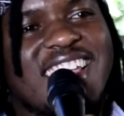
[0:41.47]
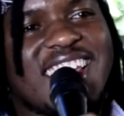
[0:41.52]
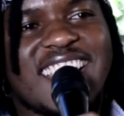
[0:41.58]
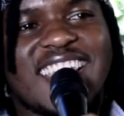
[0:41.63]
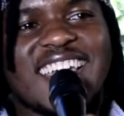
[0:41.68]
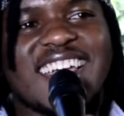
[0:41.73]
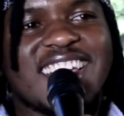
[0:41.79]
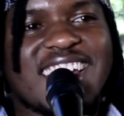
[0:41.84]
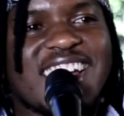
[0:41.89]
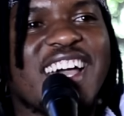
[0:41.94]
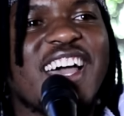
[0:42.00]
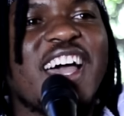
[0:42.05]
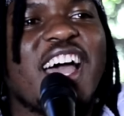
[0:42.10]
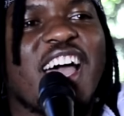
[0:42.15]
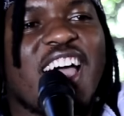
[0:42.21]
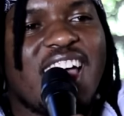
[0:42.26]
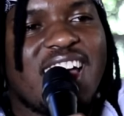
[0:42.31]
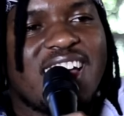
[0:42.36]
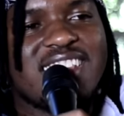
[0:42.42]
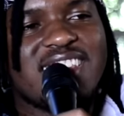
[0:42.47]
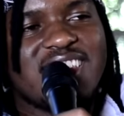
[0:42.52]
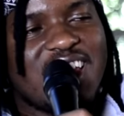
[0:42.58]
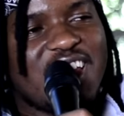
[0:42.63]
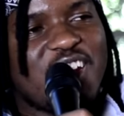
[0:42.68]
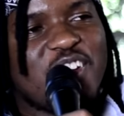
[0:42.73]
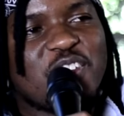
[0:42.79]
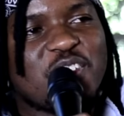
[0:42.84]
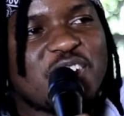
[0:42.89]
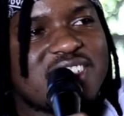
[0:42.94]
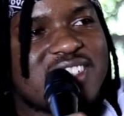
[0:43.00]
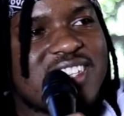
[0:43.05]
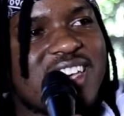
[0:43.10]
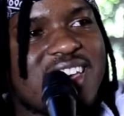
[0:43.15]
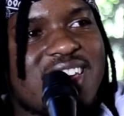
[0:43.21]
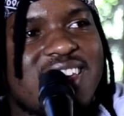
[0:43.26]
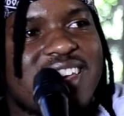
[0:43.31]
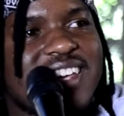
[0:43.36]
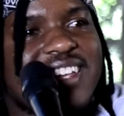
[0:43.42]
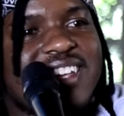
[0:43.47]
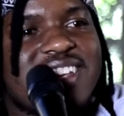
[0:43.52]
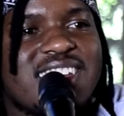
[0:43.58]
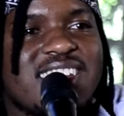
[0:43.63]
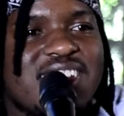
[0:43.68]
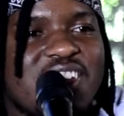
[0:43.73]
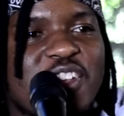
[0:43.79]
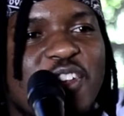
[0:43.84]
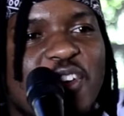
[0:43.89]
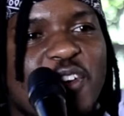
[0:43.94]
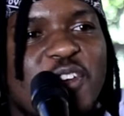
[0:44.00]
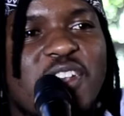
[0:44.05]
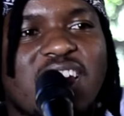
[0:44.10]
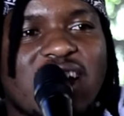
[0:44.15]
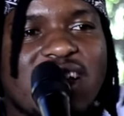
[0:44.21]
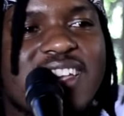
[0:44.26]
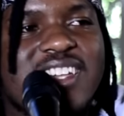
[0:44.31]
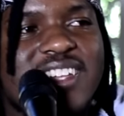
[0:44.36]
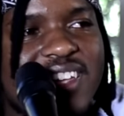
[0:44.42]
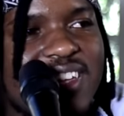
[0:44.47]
Like, and it was like, like